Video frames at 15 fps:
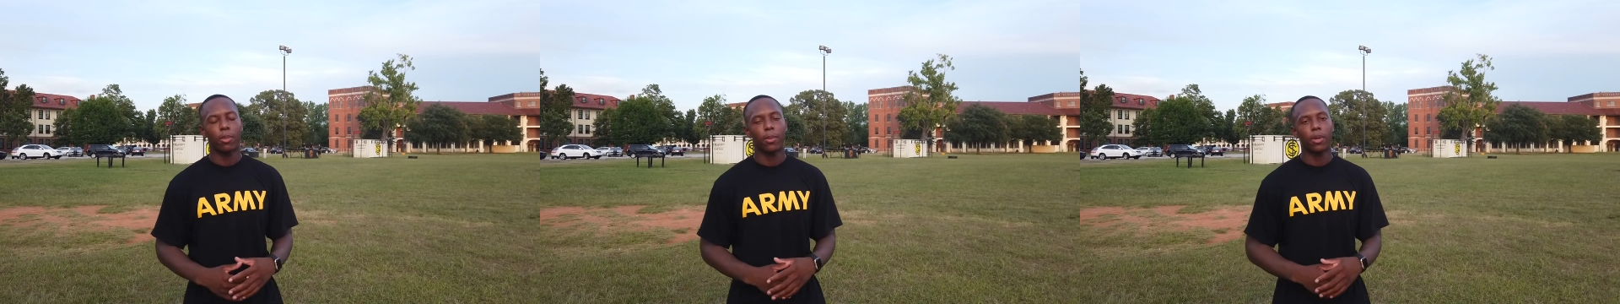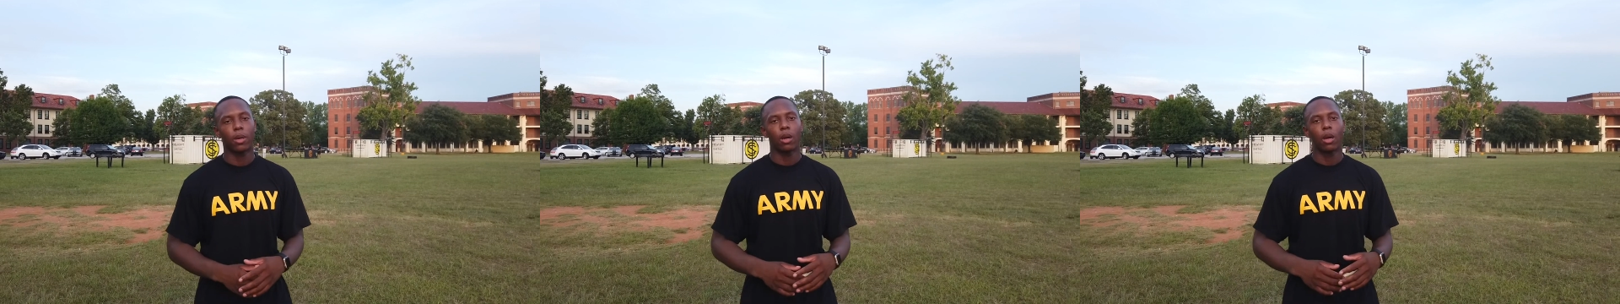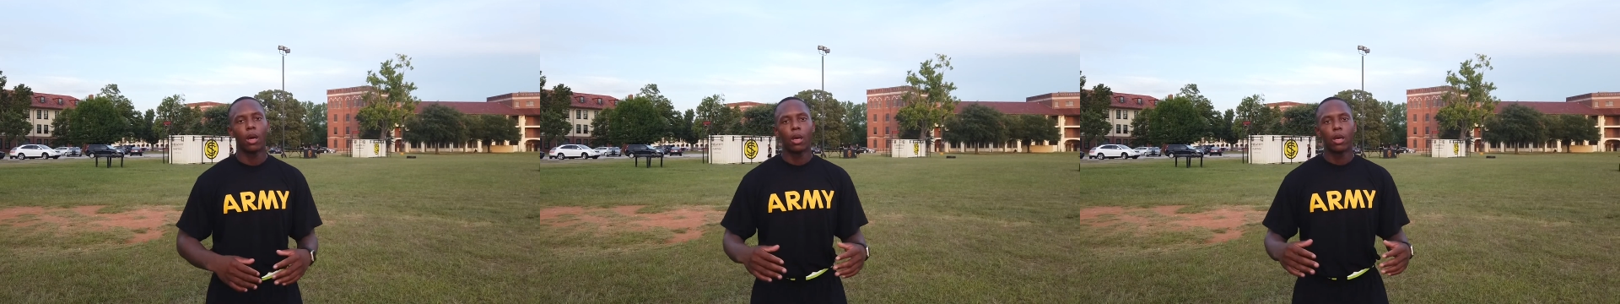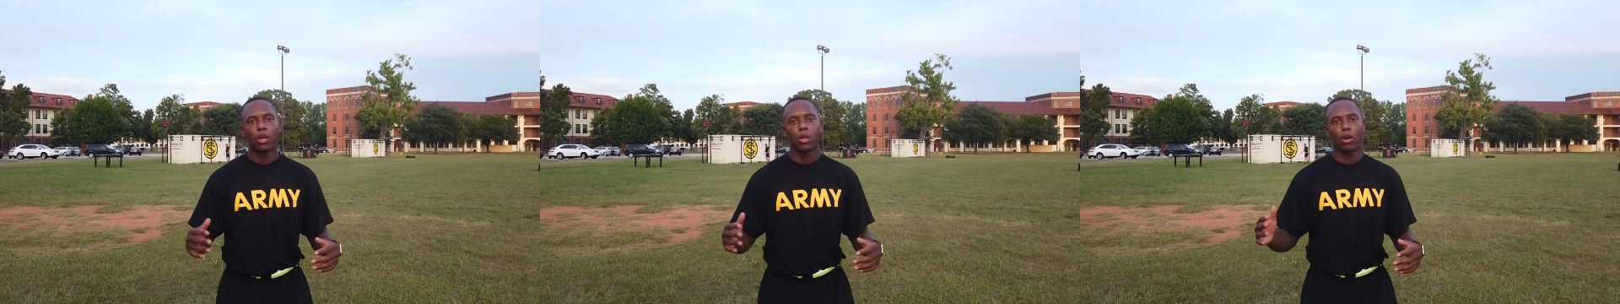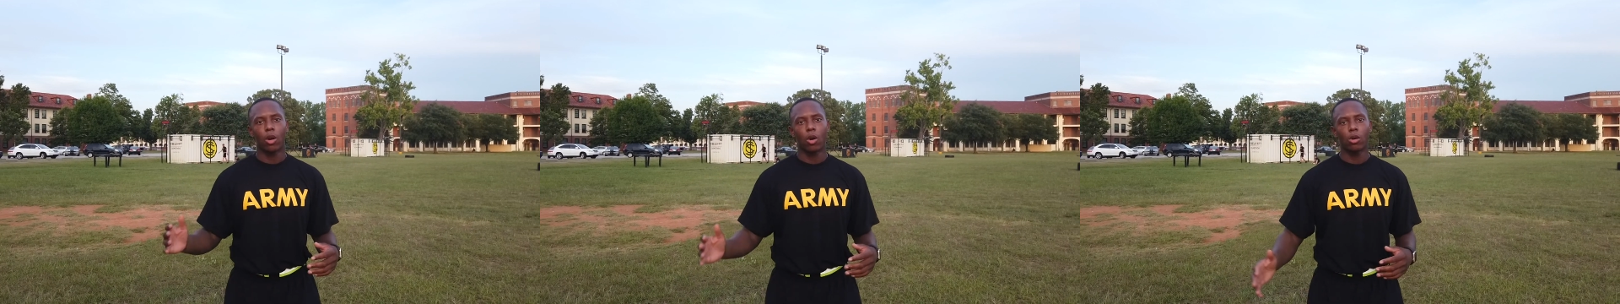member
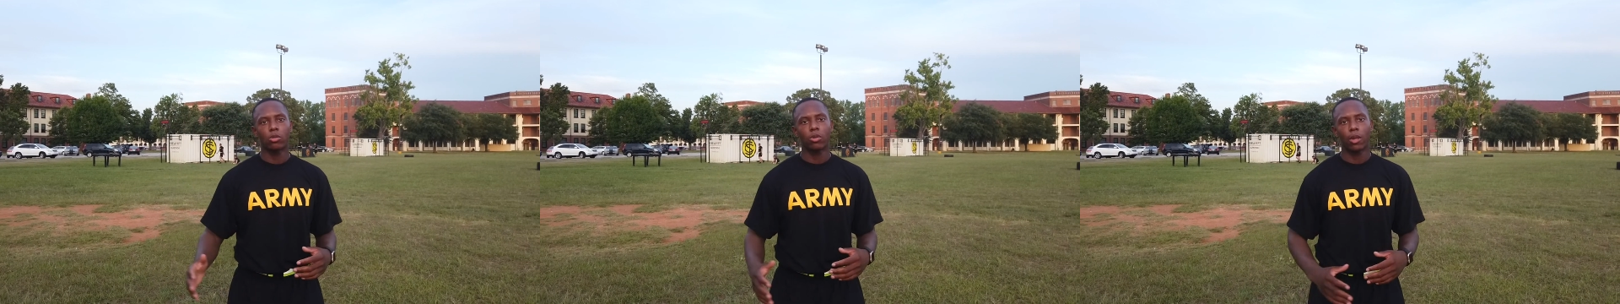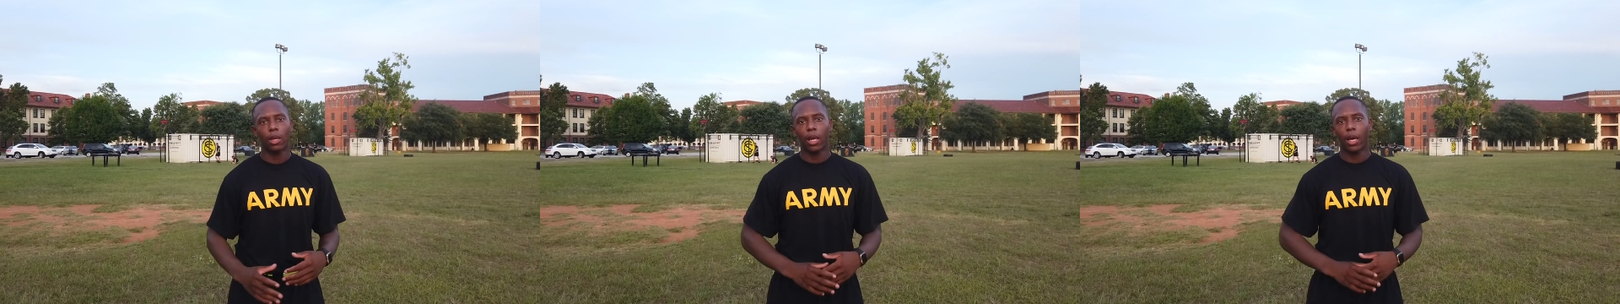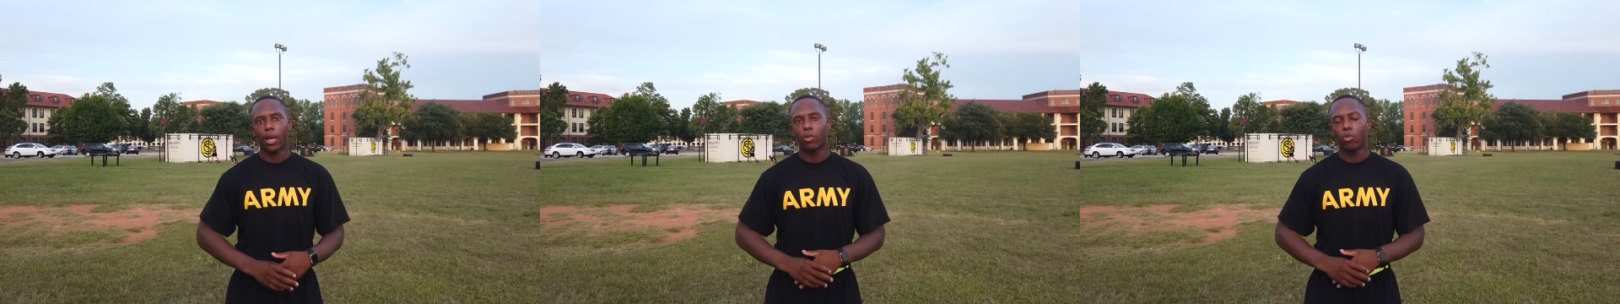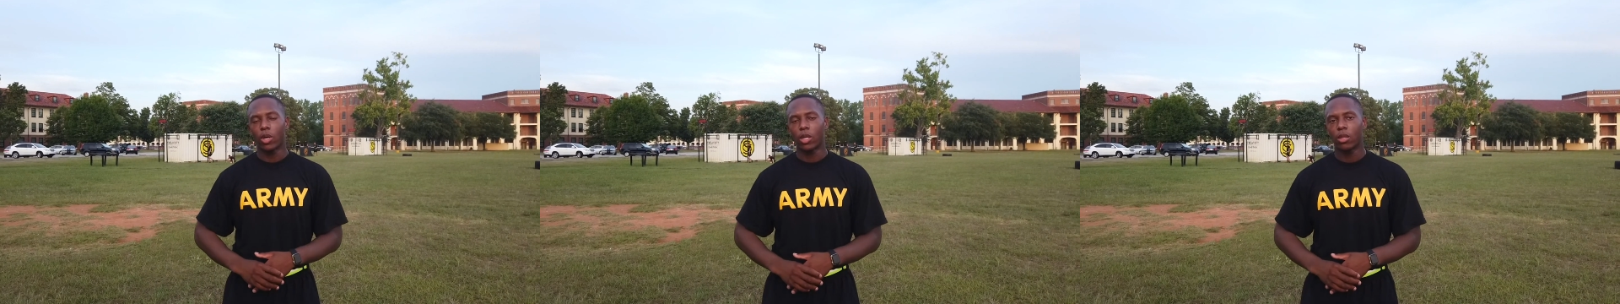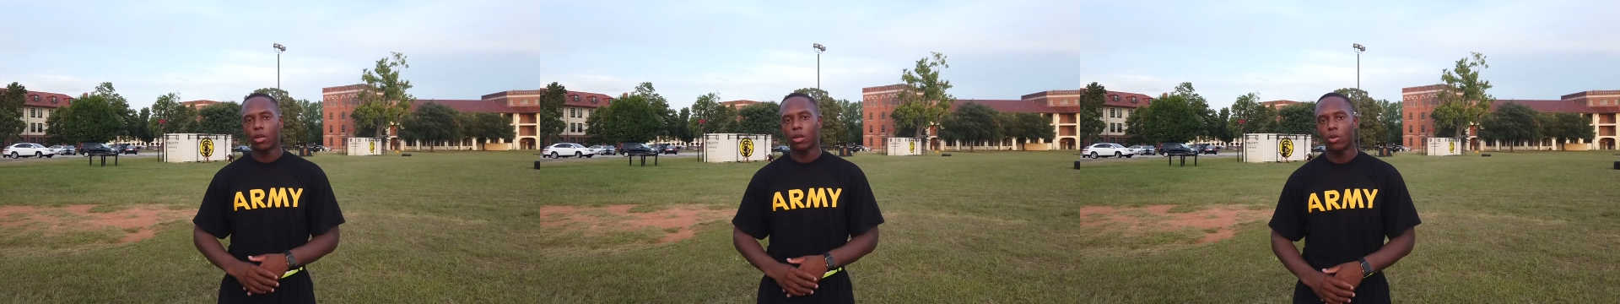going through the lane
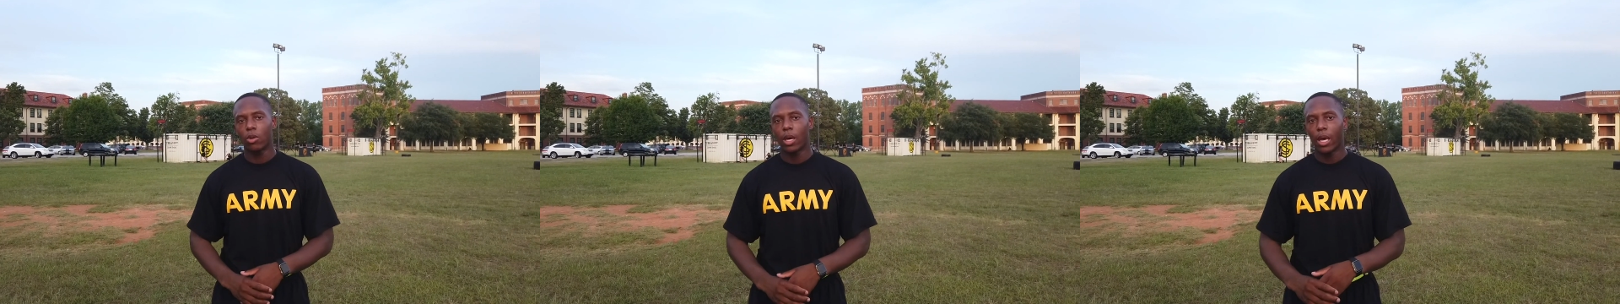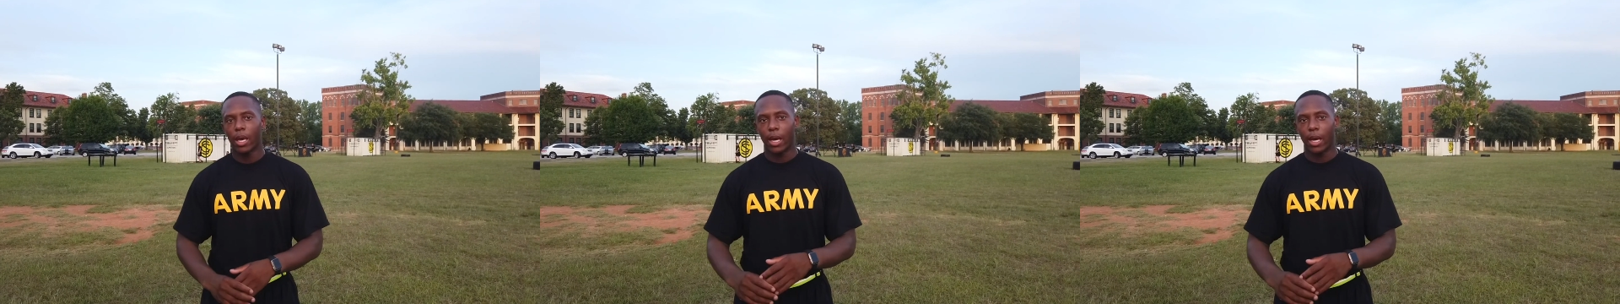with you,